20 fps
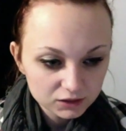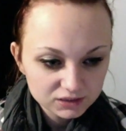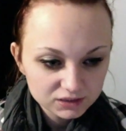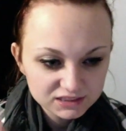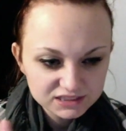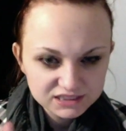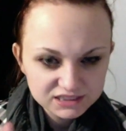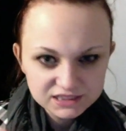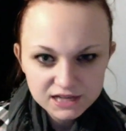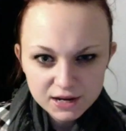
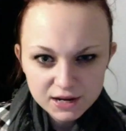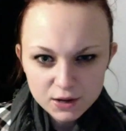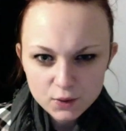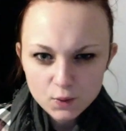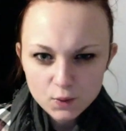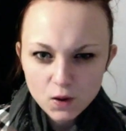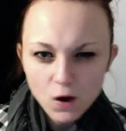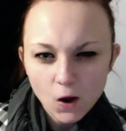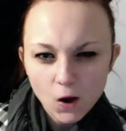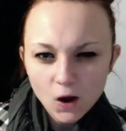so
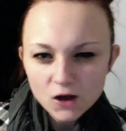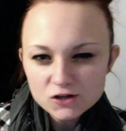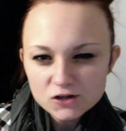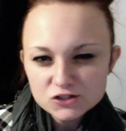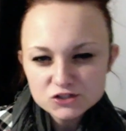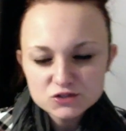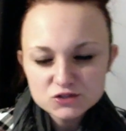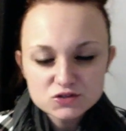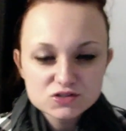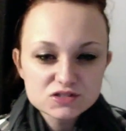on
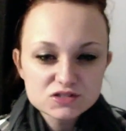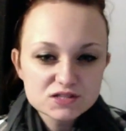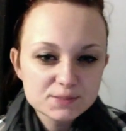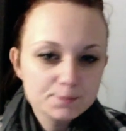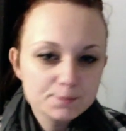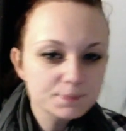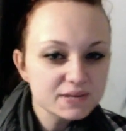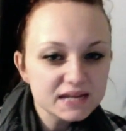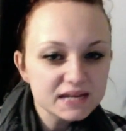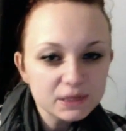to the
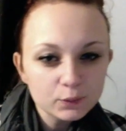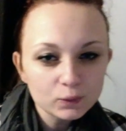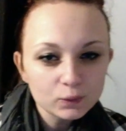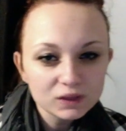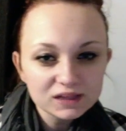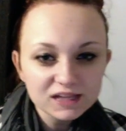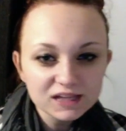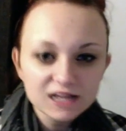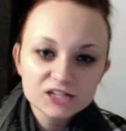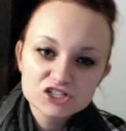big
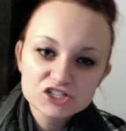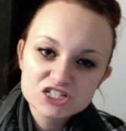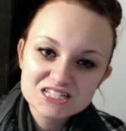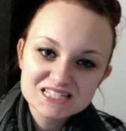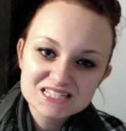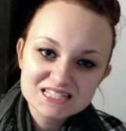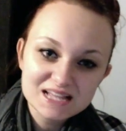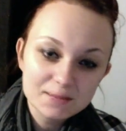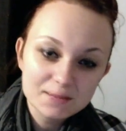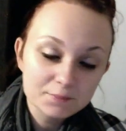one that she
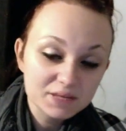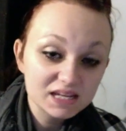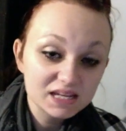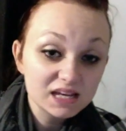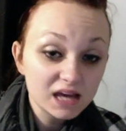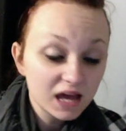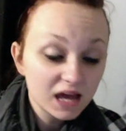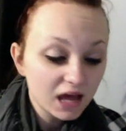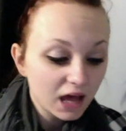sent me.